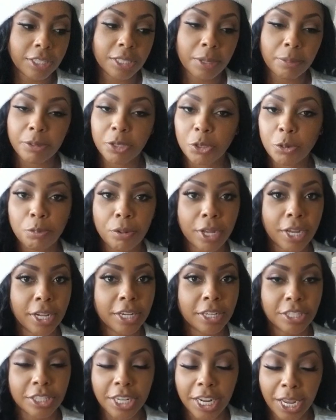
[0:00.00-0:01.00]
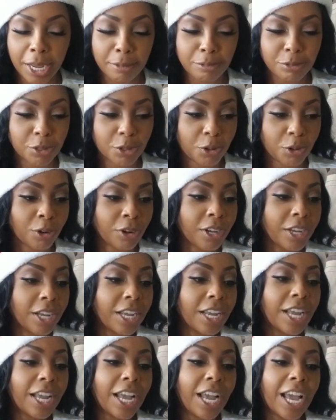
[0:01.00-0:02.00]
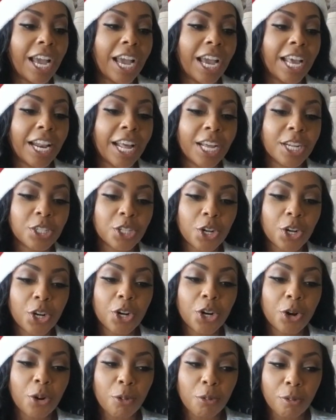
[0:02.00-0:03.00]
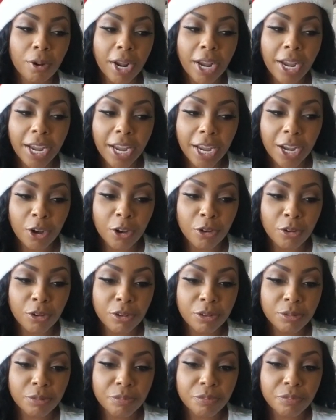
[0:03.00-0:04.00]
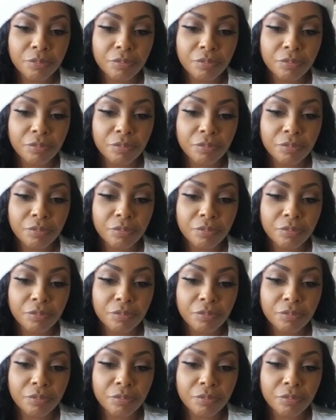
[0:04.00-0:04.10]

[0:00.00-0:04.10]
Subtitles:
I said, "But you playing the jams, girl." And I turn around,